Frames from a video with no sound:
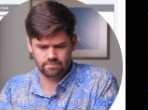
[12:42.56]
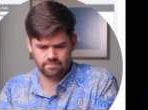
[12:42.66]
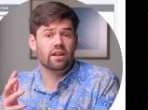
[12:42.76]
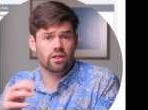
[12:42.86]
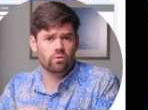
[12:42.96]

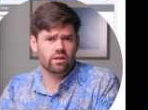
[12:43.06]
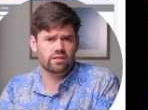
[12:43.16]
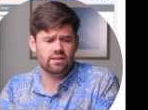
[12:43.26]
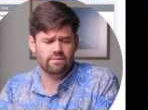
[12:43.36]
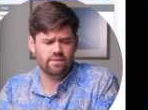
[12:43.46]
Another one in
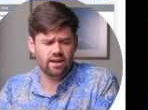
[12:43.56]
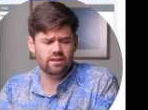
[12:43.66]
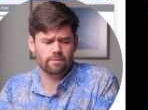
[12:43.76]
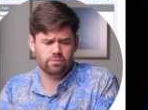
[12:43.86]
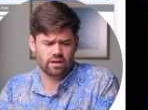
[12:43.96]
the same
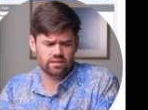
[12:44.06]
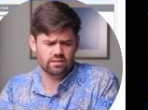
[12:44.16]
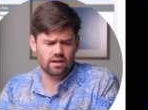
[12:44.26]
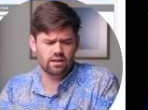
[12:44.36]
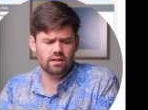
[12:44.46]
vein of
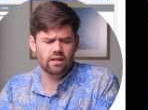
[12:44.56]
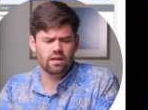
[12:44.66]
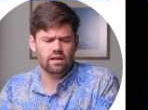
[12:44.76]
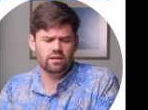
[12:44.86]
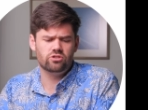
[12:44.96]
protecting data
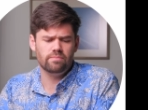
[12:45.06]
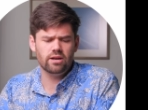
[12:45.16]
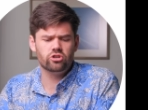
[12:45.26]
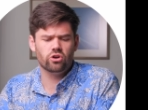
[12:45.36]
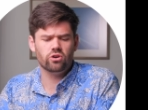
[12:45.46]
is to
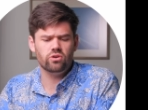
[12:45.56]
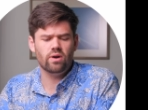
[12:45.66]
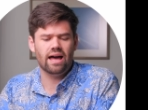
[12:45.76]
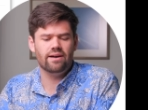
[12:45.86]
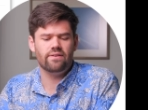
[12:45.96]
make sure you
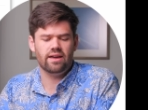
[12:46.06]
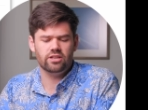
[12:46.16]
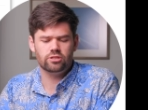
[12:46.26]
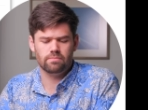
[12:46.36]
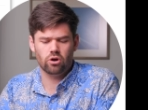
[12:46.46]
have a
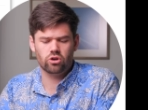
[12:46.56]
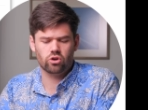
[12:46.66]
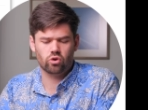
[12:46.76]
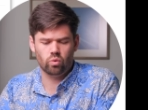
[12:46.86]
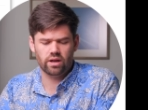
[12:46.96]
smart
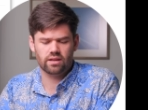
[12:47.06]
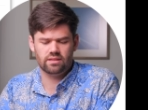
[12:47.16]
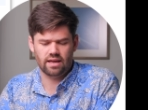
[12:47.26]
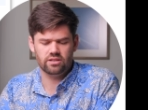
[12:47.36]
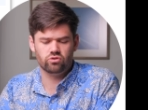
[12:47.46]
quick
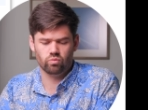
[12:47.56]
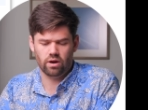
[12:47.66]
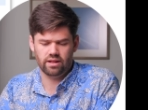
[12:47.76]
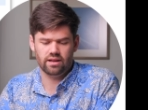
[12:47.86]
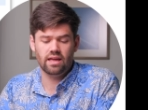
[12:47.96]
test
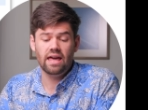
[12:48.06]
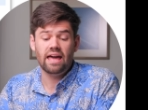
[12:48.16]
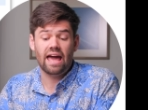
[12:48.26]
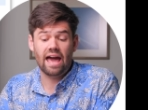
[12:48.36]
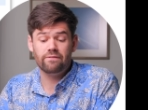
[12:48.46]
running
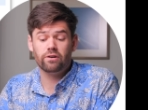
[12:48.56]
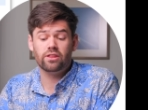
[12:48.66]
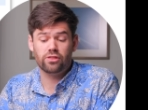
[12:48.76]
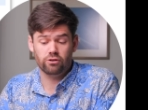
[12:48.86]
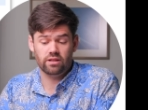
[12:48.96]
every
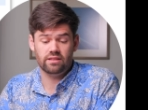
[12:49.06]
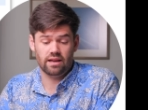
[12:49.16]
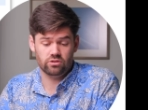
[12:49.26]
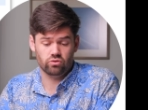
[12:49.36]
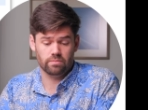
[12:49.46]
30
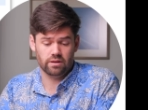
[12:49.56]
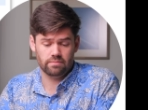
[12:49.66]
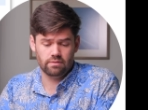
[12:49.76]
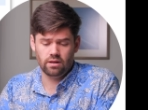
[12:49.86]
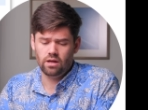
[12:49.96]
days normally.
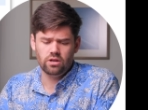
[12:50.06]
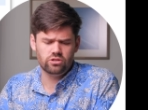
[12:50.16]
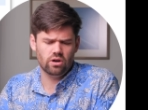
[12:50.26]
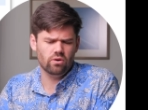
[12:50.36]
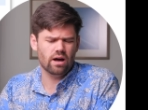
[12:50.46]

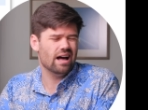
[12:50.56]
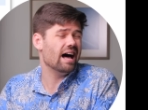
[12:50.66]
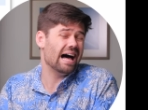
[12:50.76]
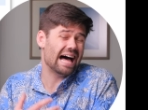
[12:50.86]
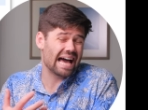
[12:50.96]
So
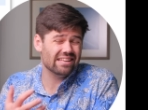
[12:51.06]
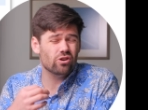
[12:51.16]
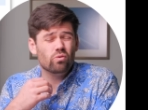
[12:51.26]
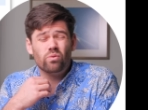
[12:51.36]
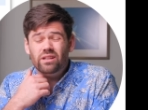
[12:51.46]
I
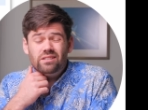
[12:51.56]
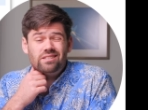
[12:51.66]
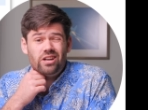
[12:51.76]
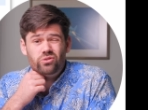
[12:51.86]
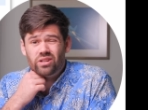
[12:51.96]
don't really
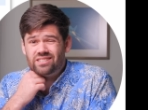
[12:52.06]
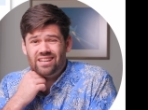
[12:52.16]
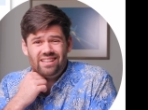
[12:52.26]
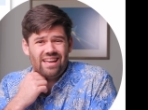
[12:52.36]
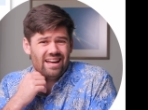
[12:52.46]
schedule
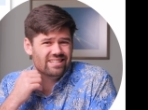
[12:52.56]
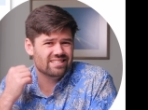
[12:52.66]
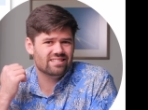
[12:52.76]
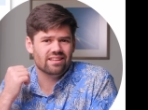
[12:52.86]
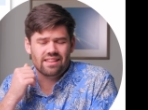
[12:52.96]
extended
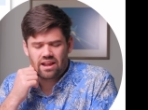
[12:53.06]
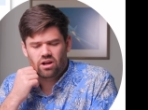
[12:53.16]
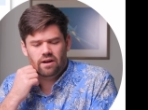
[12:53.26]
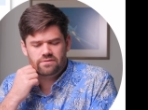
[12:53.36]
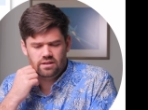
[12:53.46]
tests that
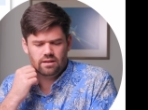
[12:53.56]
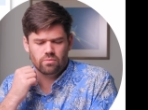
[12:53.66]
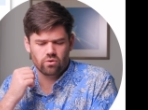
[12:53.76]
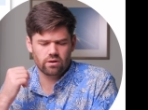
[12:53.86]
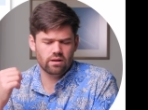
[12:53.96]
often
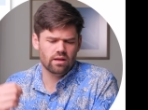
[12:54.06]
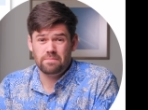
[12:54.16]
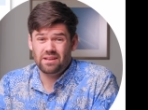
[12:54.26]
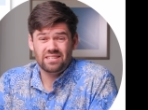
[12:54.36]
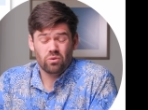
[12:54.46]
anymore
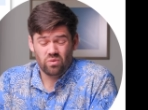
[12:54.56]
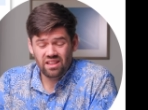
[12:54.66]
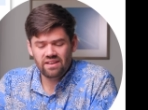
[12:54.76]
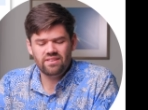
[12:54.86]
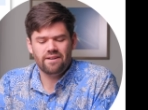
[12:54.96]
because I
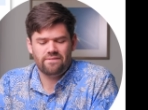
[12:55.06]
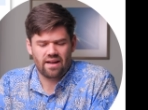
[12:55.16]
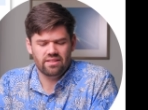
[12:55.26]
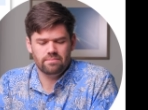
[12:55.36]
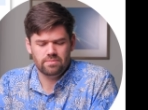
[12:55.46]
really have not
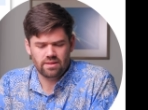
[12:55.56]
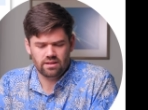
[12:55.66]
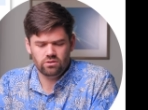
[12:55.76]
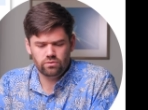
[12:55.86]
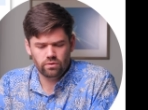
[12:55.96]
found them to be
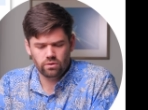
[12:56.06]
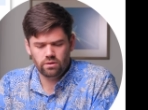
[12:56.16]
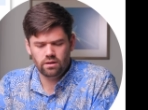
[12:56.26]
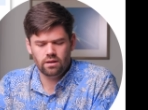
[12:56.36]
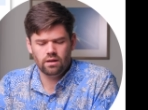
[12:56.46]
that useful.